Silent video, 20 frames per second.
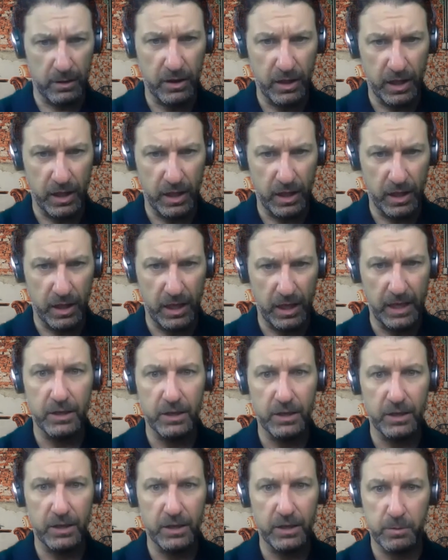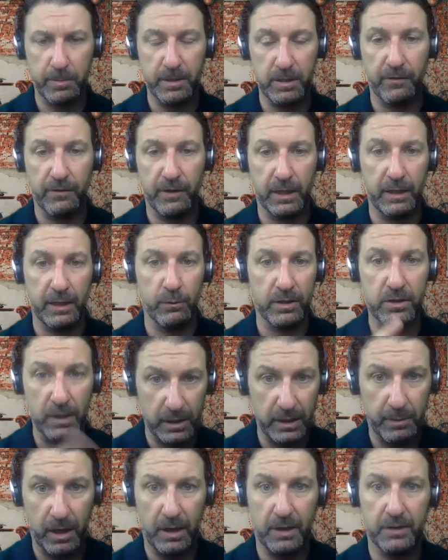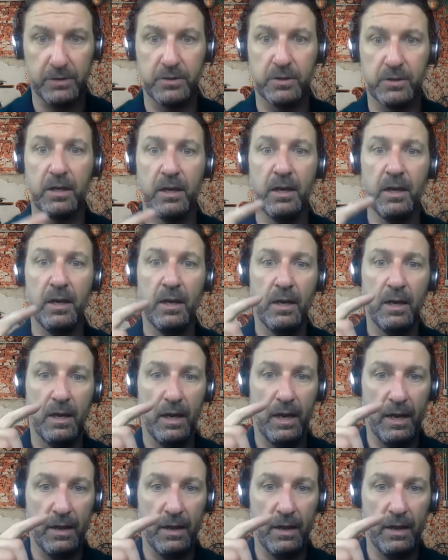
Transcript: things specifically with psyllium husk,